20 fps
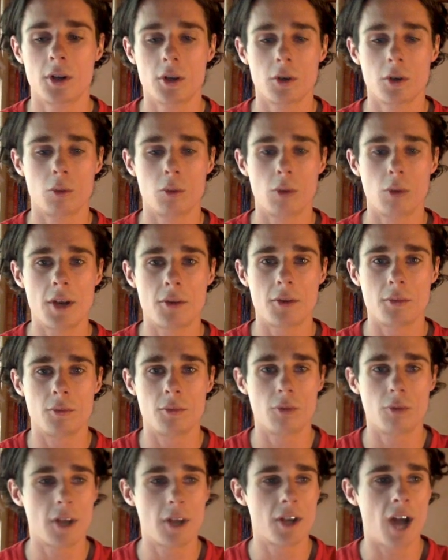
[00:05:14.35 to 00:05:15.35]
Read
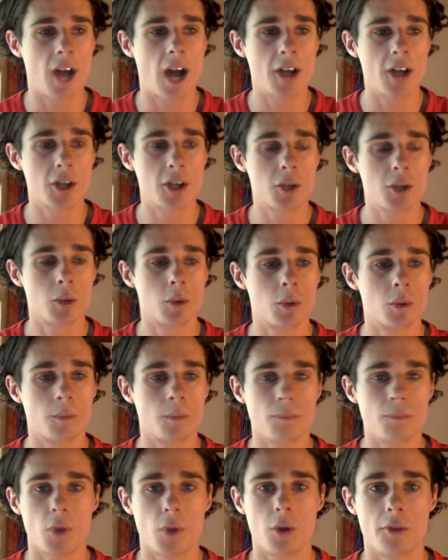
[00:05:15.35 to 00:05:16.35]
an article
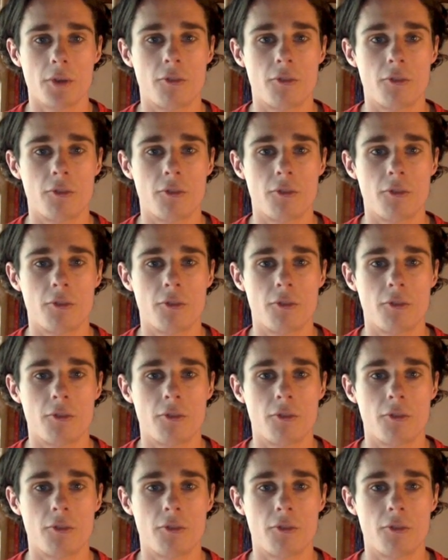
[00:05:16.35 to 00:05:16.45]
on